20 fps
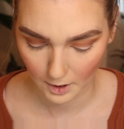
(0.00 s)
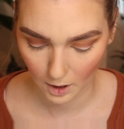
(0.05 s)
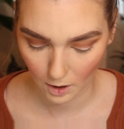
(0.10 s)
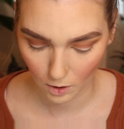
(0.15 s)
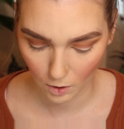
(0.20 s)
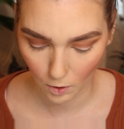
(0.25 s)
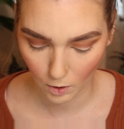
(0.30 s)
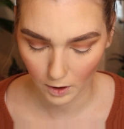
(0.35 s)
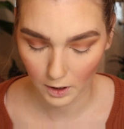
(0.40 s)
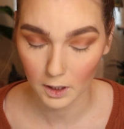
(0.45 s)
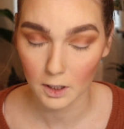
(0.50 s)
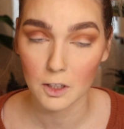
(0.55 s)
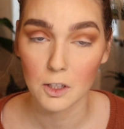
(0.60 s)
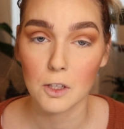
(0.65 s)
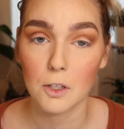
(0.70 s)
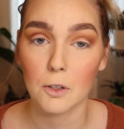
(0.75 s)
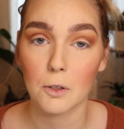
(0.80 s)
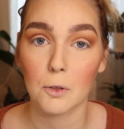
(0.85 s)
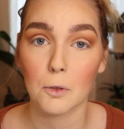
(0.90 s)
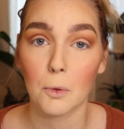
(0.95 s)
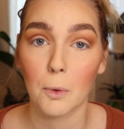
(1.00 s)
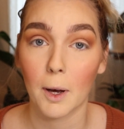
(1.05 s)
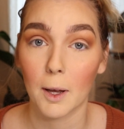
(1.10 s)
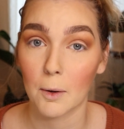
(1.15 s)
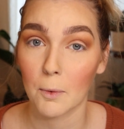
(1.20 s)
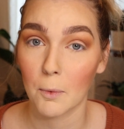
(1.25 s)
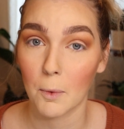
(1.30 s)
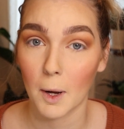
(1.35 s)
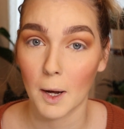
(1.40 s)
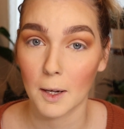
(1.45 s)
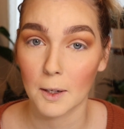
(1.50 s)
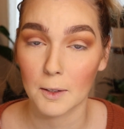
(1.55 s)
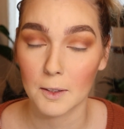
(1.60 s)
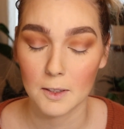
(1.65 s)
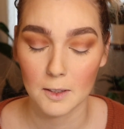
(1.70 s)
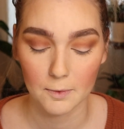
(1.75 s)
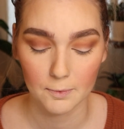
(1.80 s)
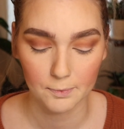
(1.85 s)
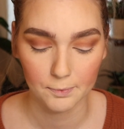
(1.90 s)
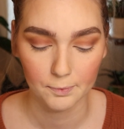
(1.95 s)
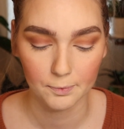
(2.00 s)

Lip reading: according to Wet n Wild.